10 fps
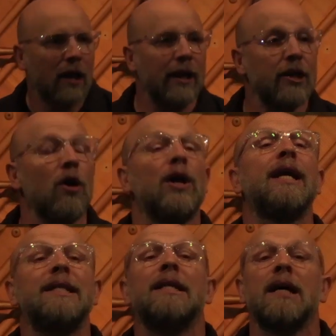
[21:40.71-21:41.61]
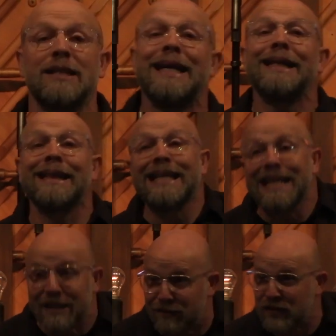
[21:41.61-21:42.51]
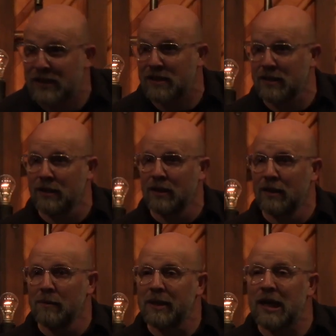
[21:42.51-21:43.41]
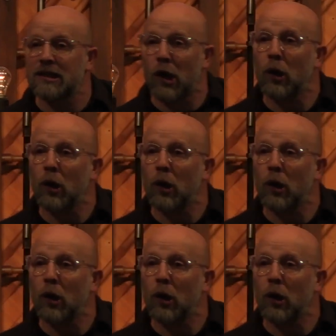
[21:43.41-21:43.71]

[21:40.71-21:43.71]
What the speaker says: Like, no, he does. He leaves because the